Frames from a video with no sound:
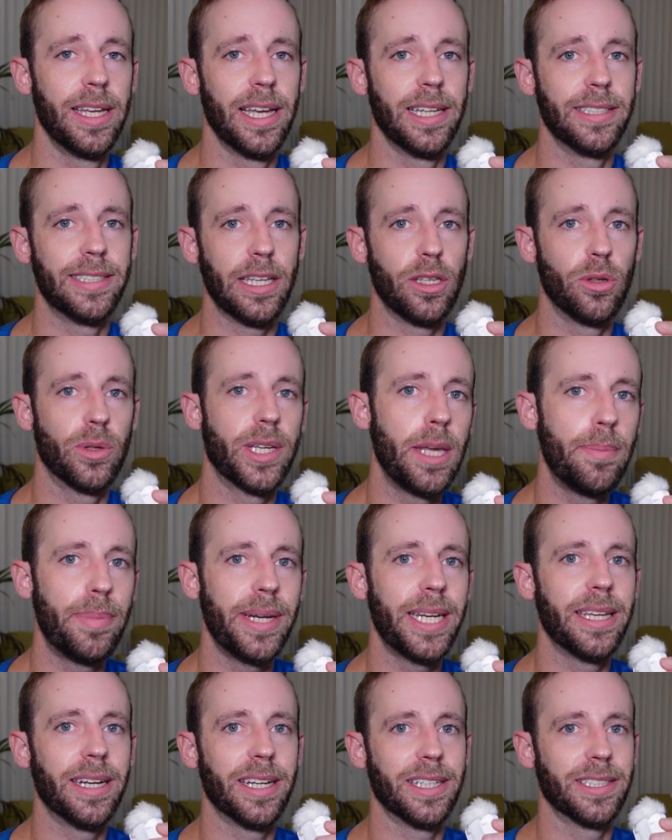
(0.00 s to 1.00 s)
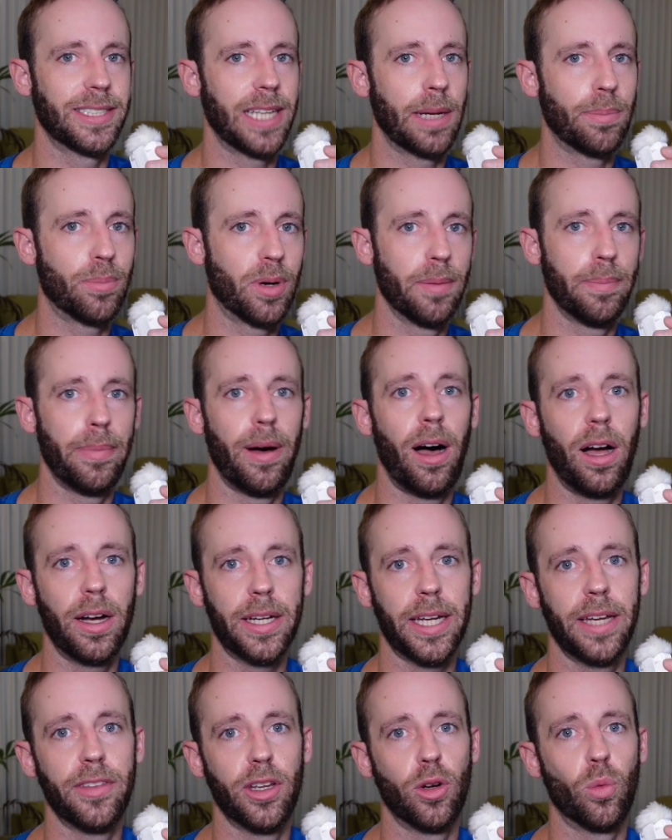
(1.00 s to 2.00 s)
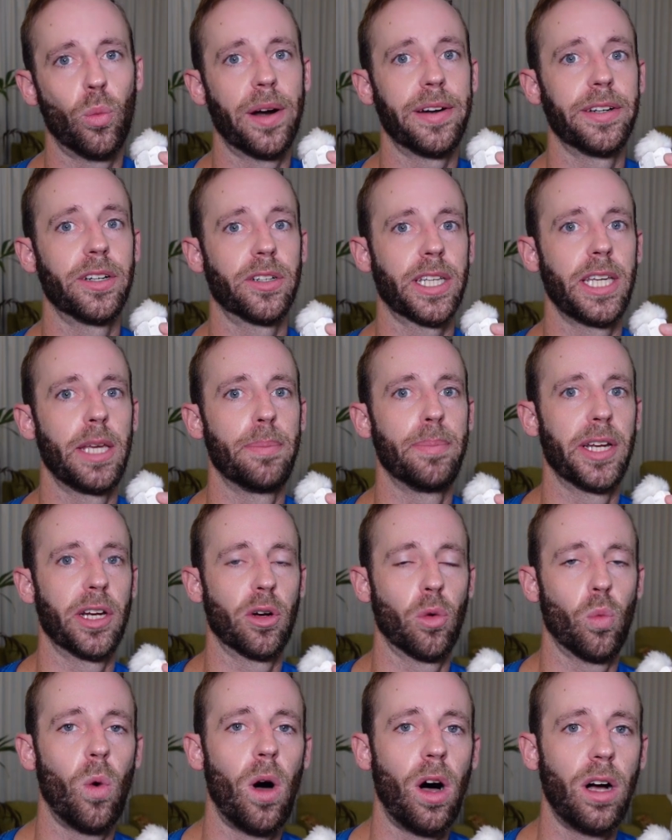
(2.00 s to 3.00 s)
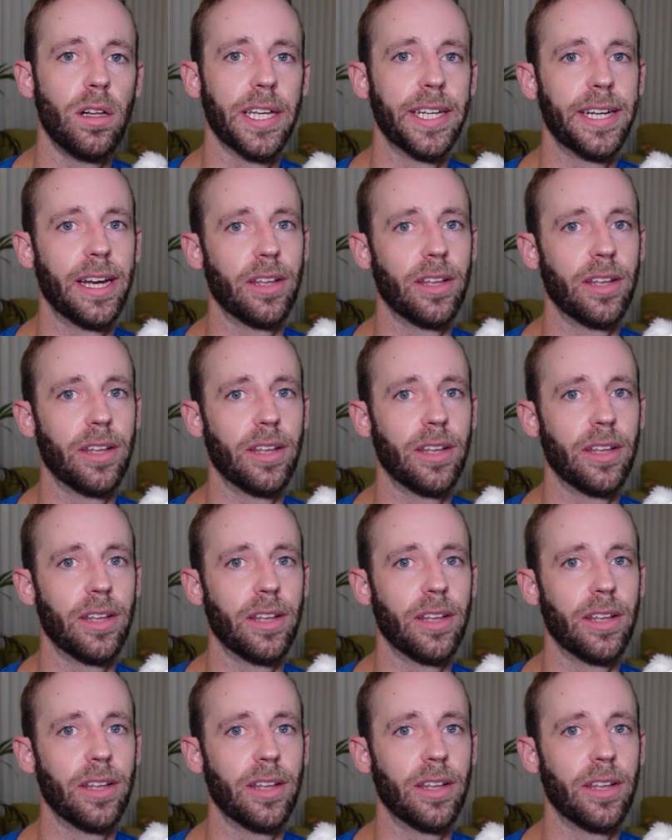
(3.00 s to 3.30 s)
is that you keep it in a separate pocket than where you're keeping your wallet.